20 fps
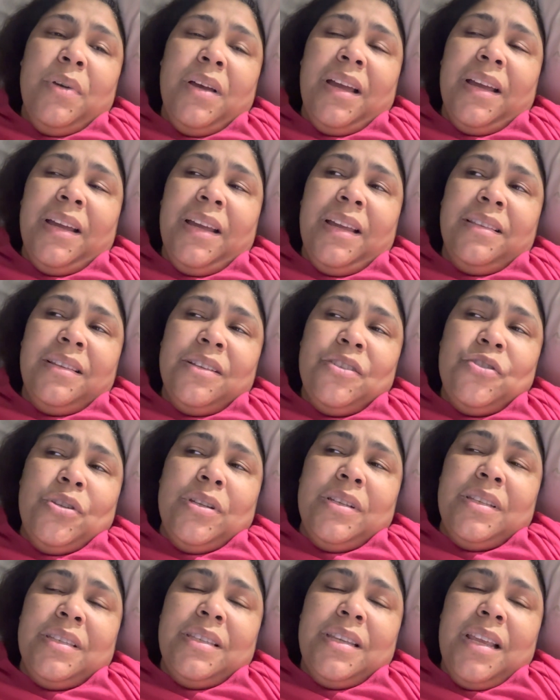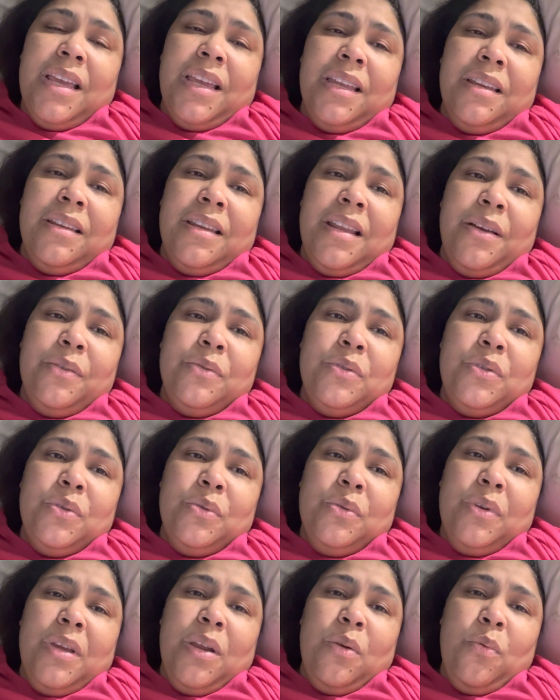I had the sheets taken down
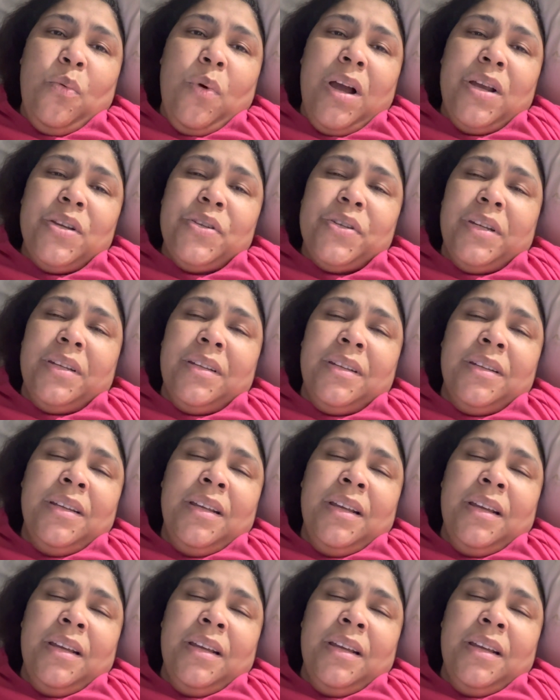to get washed, and